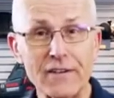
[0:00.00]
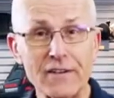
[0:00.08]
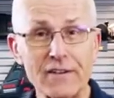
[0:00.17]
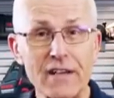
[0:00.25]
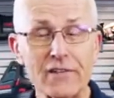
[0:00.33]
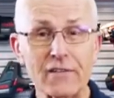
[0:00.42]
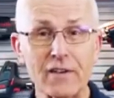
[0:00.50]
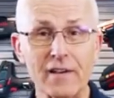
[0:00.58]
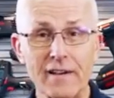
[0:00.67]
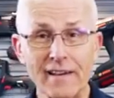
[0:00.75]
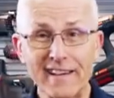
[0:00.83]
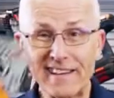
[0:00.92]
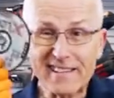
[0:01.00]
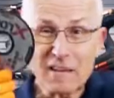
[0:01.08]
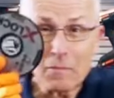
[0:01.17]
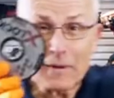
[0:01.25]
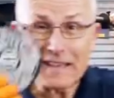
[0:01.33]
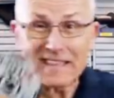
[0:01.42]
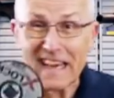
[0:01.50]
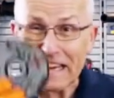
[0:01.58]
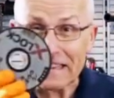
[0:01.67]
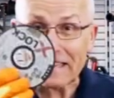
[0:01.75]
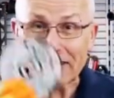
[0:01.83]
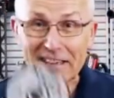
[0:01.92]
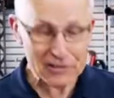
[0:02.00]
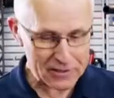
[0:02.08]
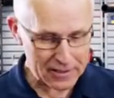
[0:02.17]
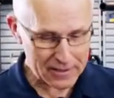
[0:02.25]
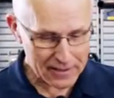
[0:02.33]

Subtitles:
a disc, you simply take the disc,